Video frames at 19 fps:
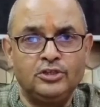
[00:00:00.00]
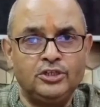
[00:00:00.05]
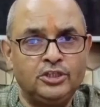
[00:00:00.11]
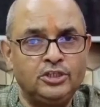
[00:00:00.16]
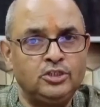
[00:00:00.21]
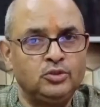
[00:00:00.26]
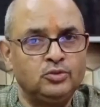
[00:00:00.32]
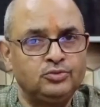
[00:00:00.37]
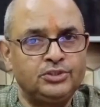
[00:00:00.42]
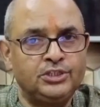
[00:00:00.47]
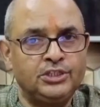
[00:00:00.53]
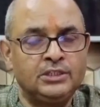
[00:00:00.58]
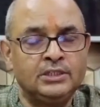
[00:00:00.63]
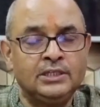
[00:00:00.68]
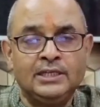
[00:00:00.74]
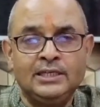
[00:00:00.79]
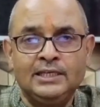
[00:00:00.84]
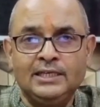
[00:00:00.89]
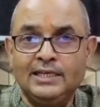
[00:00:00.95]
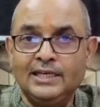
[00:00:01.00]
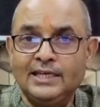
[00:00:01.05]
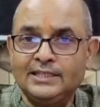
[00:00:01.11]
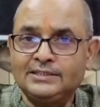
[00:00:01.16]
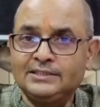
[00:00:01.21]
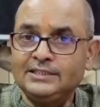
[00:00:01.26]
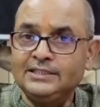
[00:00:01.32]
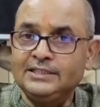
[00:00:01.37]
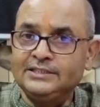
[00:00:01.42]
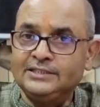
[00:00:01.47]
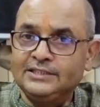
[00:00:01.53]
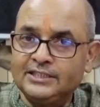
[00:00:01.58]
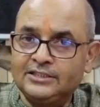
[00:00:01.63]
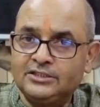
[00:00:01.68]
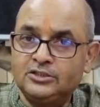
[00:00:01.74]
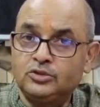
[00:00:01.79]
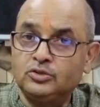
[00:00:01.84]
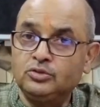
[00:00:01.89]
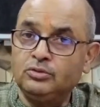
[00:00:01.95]
in using
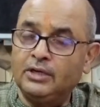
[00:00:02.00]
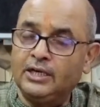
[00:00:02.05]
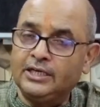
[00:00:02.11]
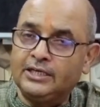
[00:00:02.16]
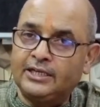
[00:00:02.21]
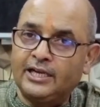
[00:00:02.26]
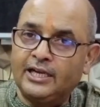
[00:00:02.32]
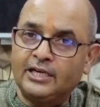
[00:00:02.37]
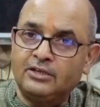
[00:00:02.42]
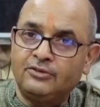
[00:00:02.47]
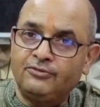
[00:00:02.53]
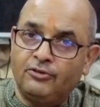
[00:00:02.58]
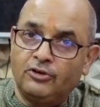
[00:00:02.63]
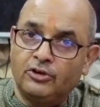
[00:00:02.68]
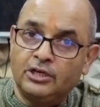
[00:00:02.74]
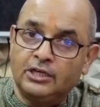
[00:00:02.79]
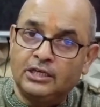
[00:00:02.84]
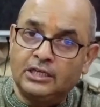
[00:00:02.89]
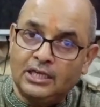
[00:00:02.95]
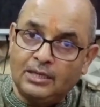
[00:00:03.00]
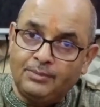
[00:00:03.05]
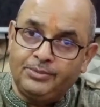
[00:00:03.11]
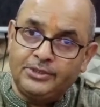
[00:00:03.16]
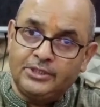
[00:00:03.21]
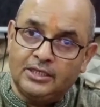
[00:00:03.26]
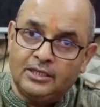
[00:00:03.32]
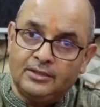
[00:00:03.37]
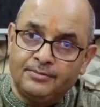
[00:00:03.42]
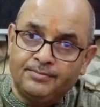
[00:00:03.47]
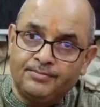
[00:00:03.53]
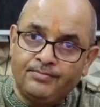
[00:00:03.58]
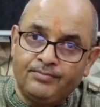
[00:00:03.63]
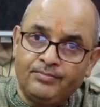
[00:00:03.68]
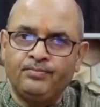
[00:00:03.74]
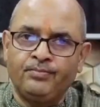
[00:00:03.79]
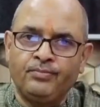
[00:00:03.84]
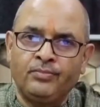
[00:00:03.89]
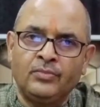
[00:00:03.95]
SEZs to attract foreign capital.
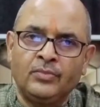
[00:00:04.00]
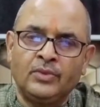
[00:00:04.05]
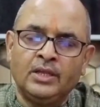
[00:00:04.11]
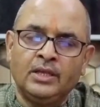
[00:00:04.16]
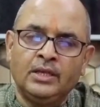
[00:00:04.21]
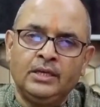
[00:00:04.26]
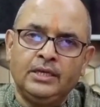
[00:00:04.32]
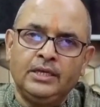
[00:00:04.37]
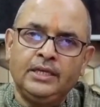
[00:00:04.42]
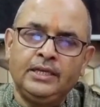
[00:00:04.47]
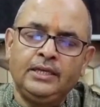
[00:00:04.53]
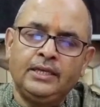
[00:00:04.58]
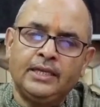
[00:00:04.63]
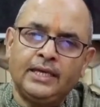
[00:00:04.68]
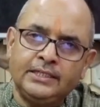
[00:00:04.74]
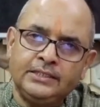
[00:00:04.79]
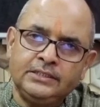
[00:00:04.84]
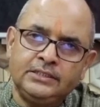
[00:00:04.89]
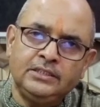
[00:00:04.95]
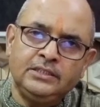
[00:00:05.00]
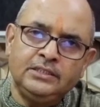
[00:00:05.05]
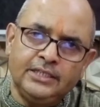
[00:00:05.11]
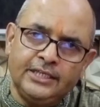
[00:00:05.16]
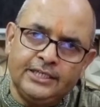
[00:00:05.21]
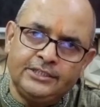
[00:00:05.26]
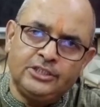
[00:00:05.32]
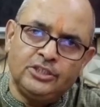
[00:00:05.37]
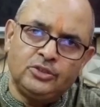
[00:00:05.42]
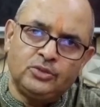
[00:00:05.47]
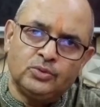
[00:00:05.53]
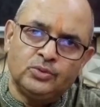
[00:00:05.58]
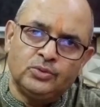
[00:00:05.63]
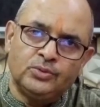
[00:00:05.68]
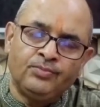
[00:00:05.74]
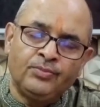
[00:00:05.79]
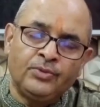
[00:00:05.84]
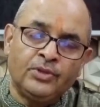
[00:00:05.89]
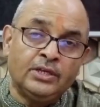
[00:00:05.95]
In
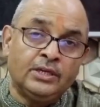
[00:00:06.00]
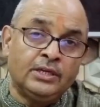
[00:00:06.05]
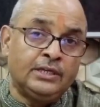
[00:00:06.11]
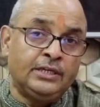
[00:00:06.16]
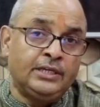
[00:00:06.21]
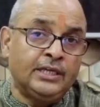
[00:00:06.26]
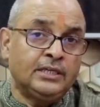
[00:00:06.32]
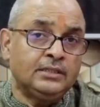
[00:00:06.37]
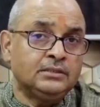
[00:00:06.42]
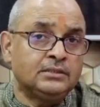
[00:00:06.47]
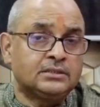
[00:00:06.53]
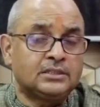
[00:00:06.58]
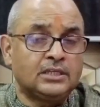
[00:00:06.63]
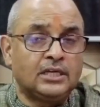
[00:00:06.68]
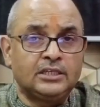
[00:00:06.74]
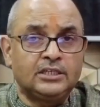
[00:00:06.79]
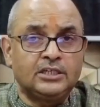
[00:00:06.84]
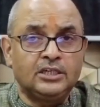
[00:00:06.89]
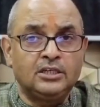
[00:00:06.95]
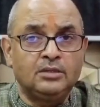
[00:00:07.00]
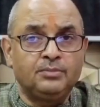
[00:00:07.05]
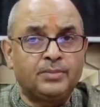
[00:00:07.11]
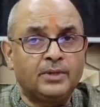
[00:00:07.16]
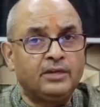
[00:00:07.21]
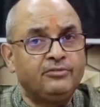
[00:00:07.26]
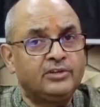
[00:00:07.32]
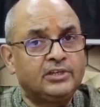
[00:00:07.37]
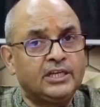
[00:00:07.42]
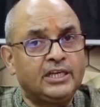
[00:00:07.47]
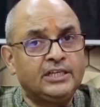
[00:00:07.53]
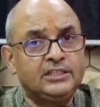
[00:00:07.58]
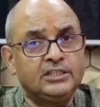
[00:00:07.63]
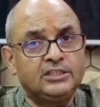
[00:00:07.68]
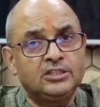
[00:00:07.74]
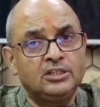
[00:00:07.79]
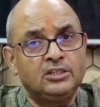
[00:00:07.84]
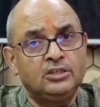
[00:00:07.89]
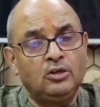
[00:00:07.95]
1982, Deng started
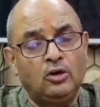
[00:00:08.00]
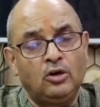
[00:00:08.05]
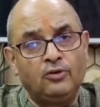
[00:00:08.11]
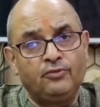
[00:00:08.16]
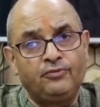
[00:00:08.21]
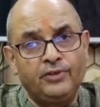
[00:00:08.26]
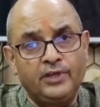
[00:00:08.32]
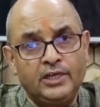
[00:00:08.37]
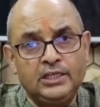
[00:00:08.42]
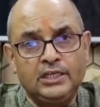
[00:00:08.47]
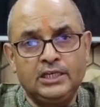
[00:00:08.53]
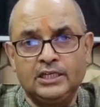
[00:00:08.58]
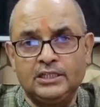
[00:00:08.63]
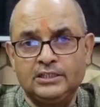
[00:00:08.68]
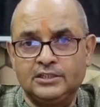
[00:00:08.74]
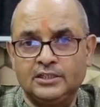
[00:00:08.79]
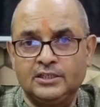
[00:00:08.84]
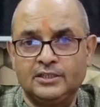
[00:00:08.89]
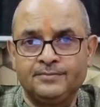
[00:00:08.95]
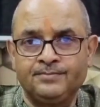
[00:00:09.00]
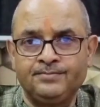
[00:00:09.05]
privatization of agriculture.